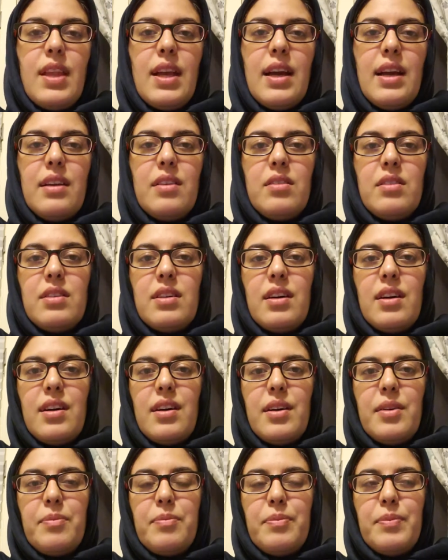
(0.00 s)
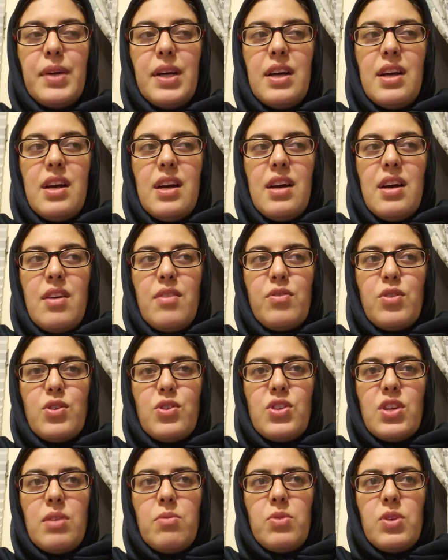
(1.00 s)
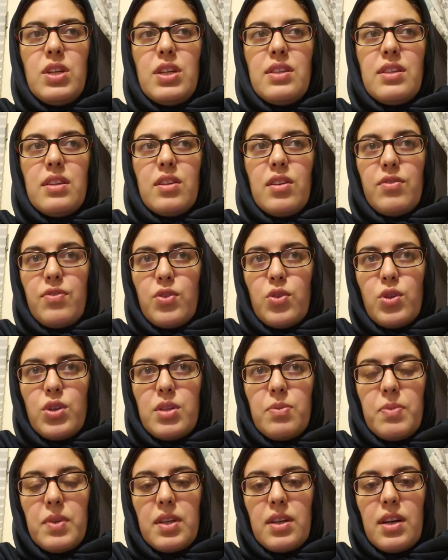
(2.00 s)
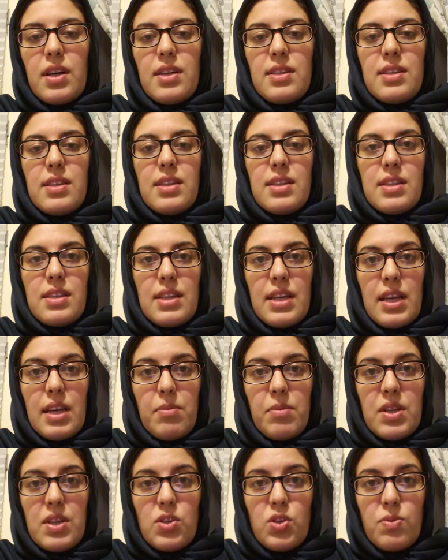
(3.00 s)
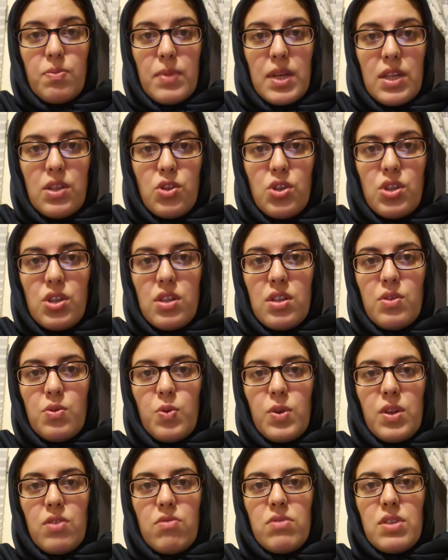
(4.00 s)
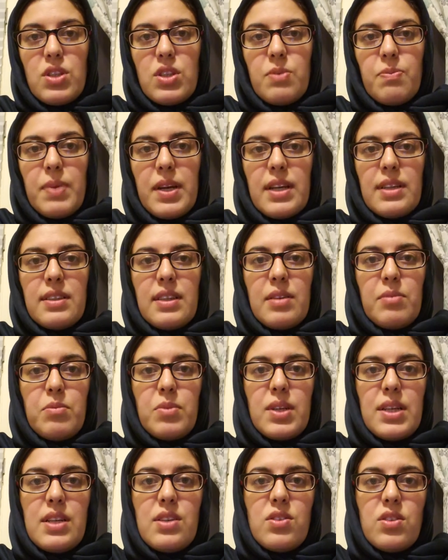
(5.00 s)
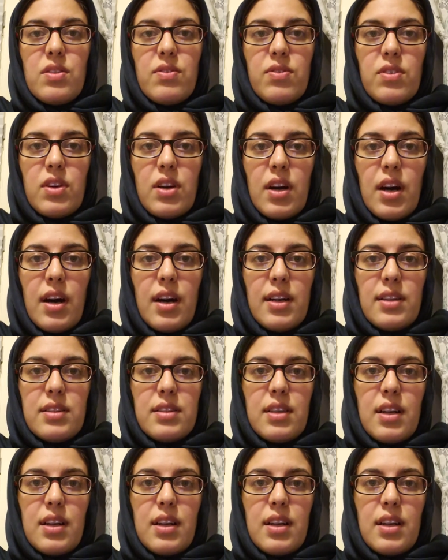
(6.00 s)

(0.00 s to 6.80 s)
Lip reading: And for some reason, of course, because his name is mentioned with respect and praise of God,